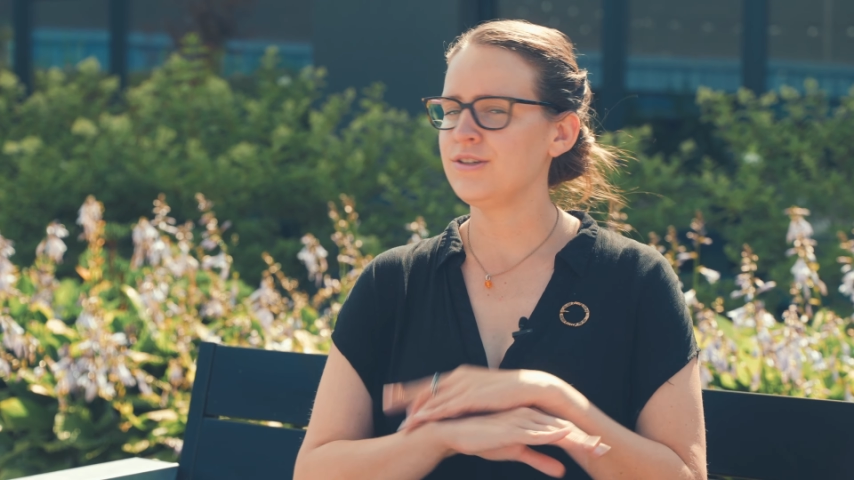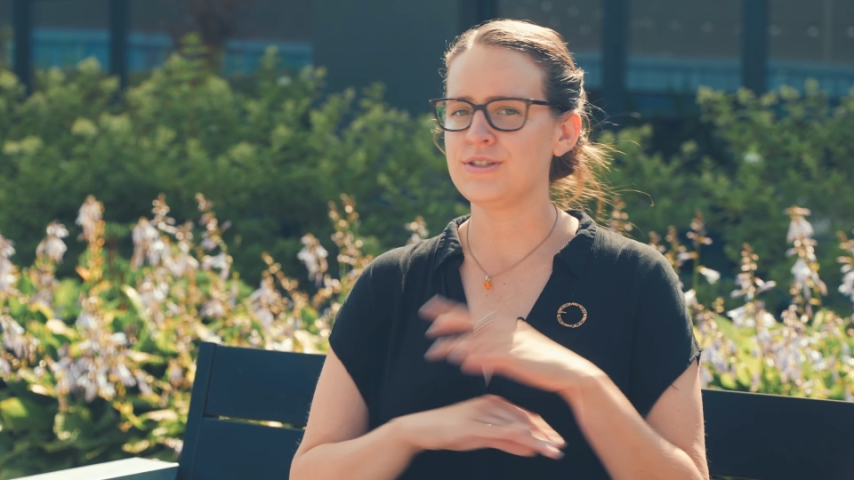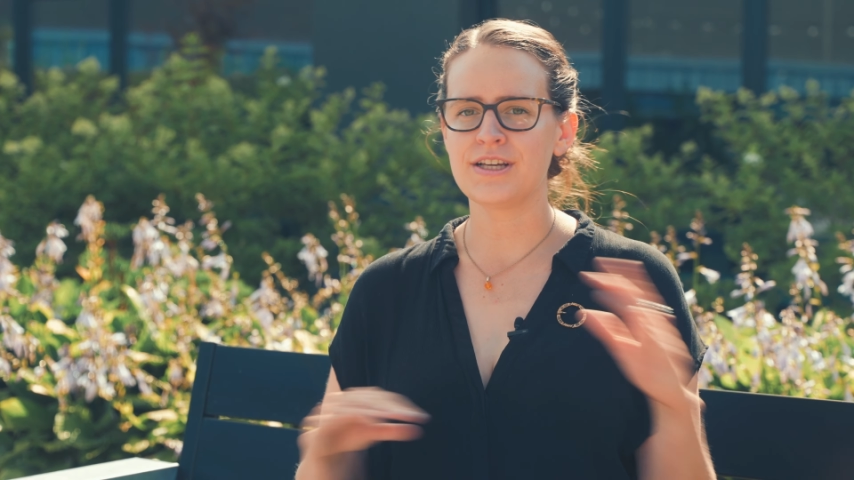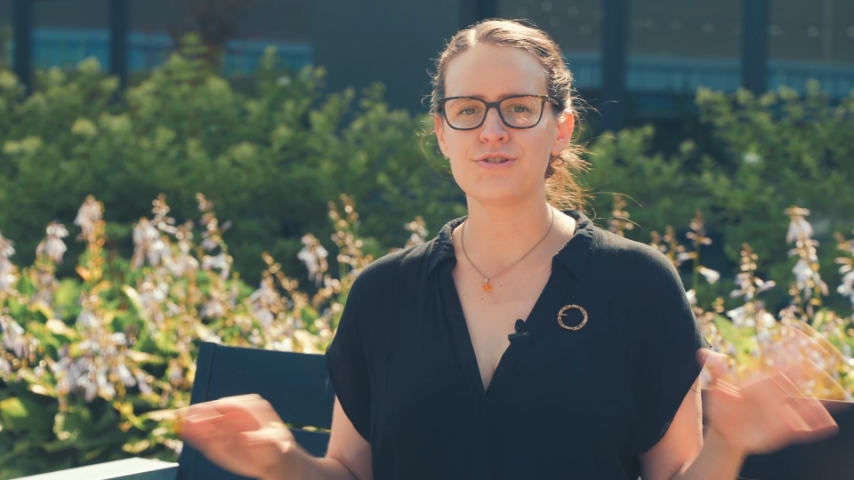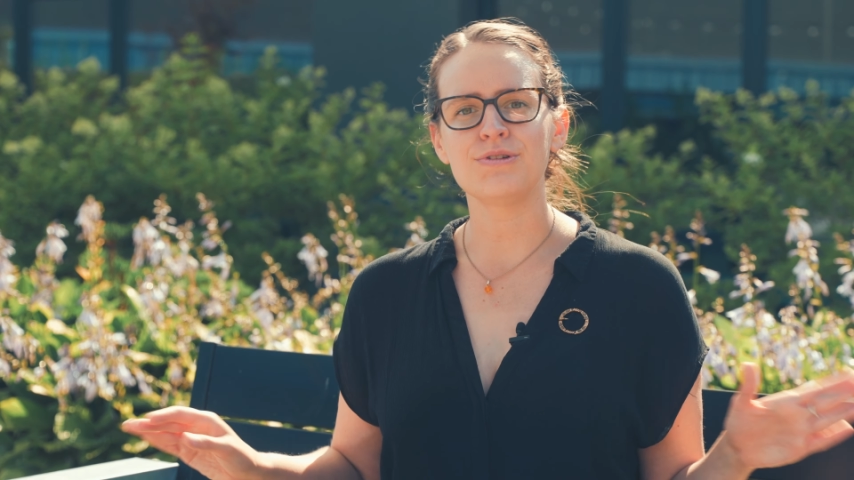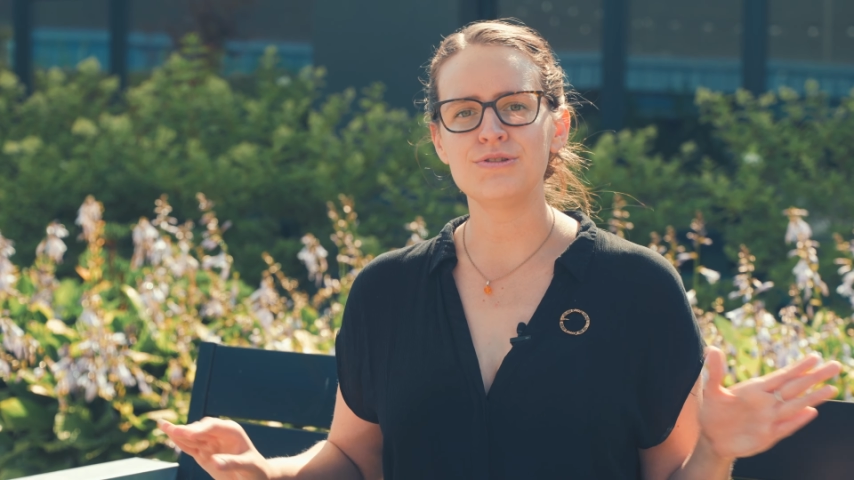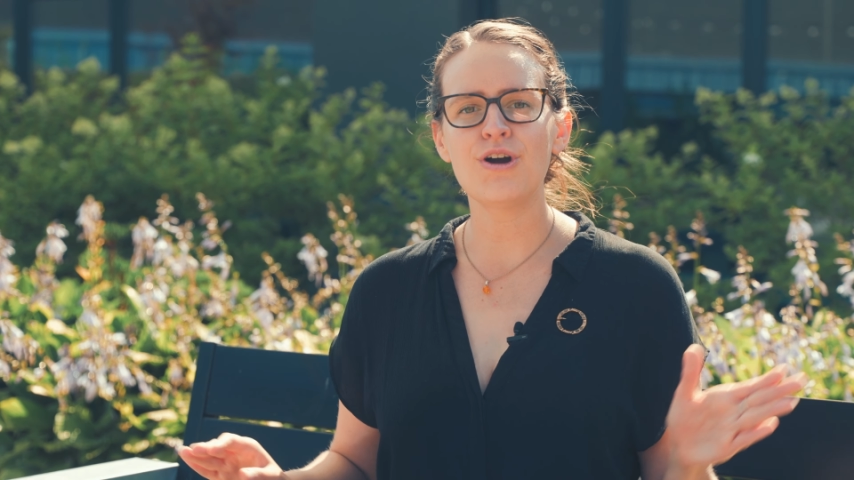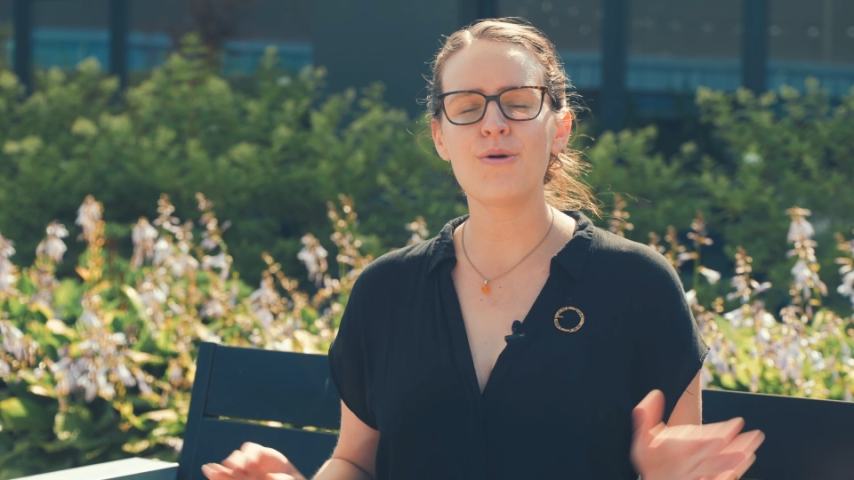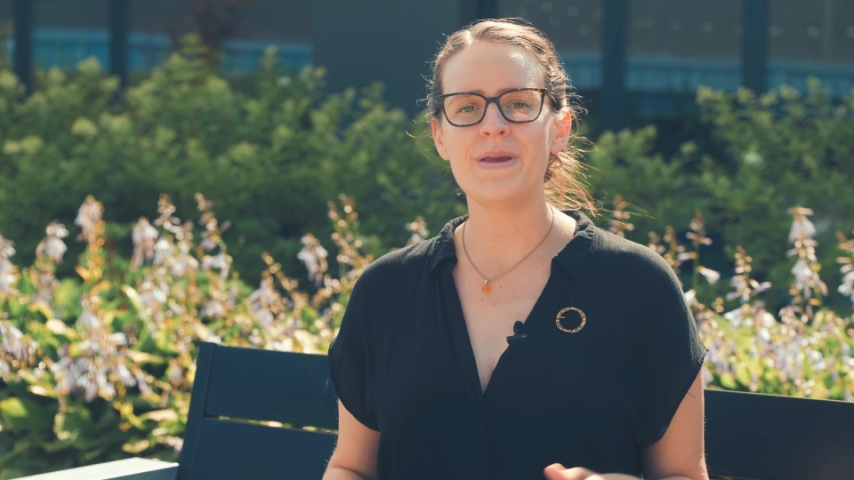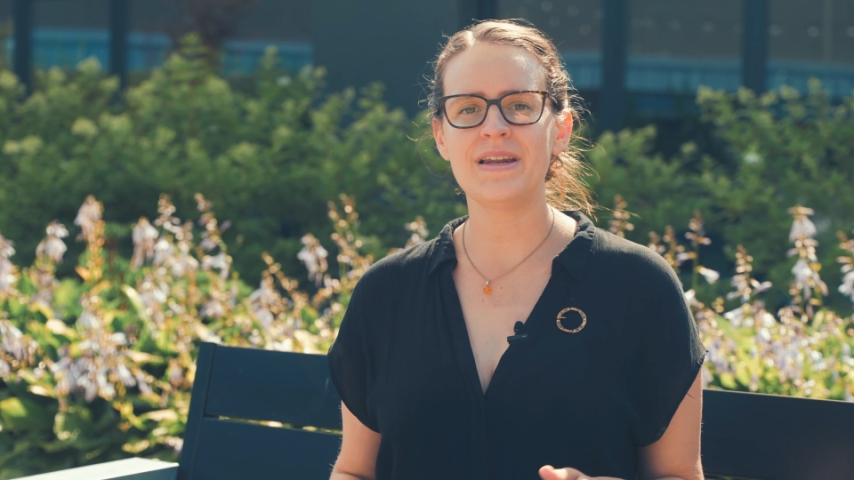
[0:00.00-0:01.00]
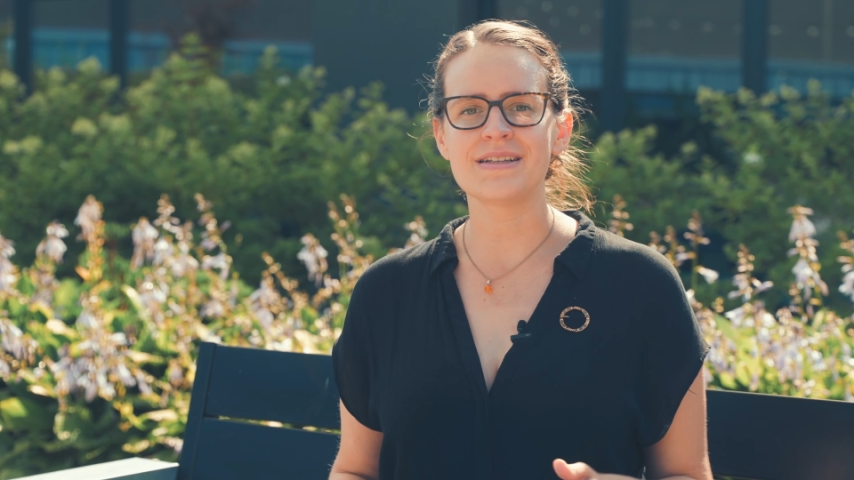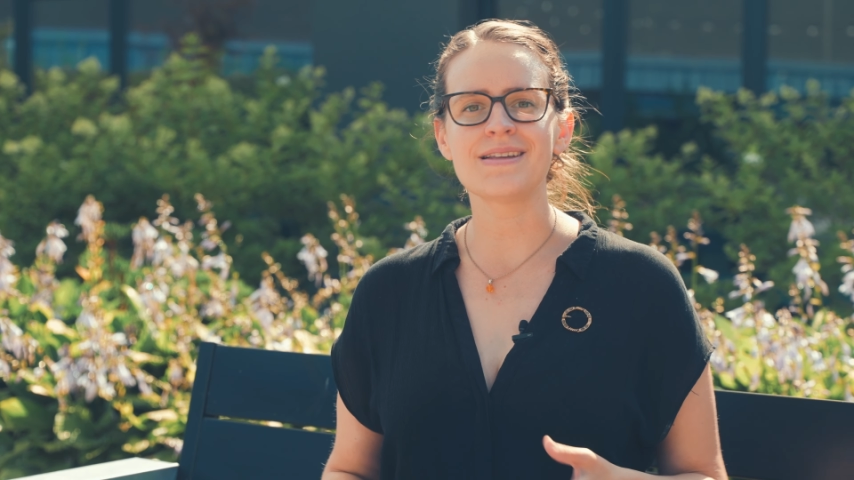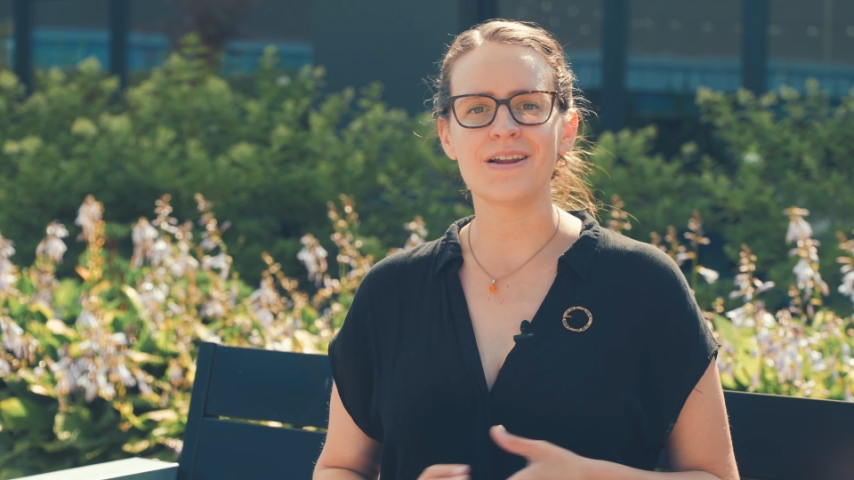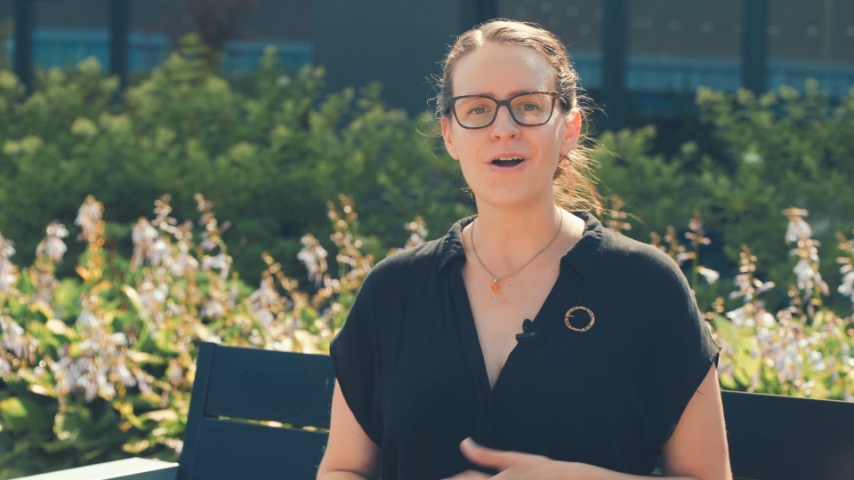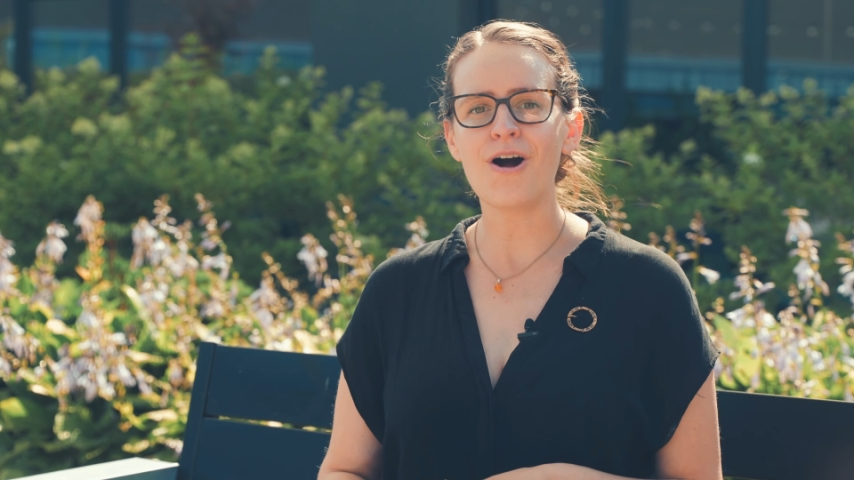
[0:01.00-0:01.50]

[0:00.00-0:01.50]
you schedule no meetings at